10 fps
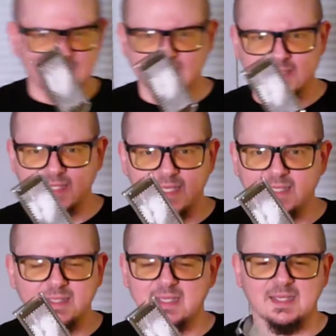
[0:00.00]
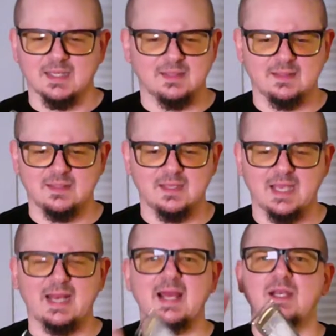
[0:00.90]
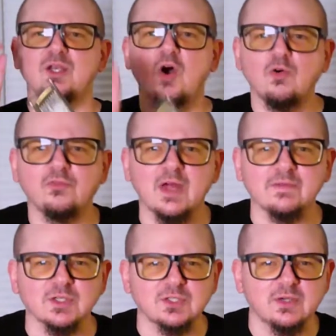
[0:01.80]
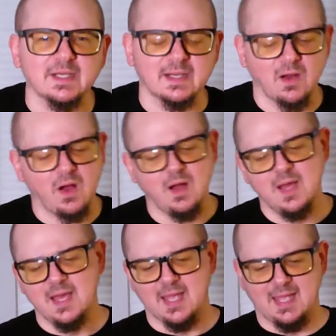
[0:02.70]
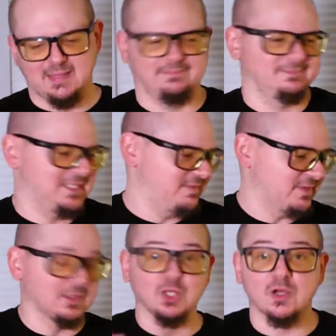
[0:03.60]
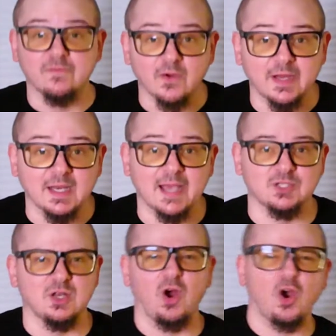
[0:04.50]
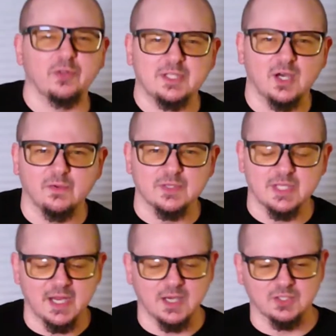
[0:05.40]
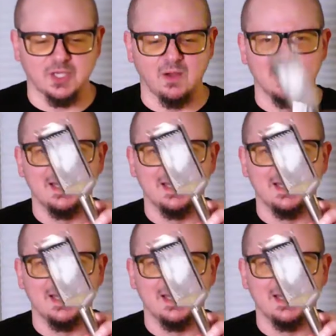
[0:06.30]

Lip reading: this again. It added no flavor to it at all. It didn't even look very nice. You could hardly tell it was there. So